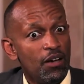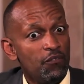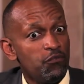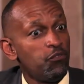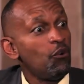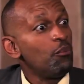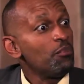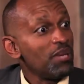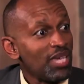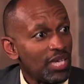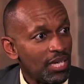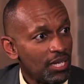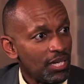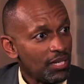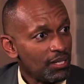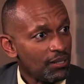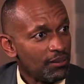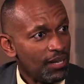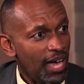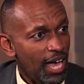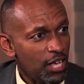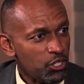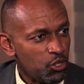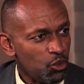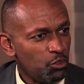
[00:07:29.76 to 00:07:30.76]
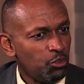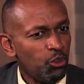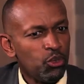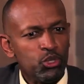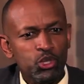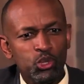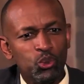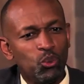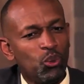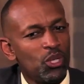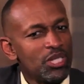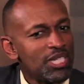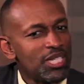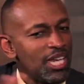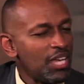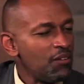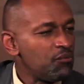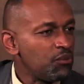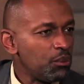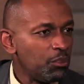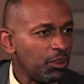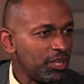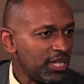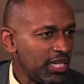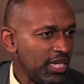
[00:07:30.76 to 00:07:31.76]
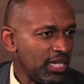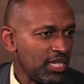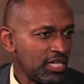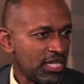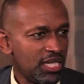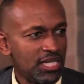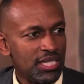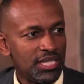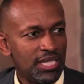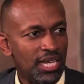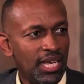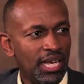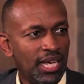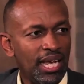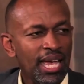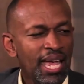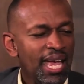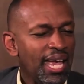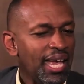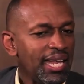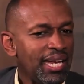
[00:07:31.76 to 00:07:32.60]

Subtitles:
for me, as opposed to what everybody else is saying?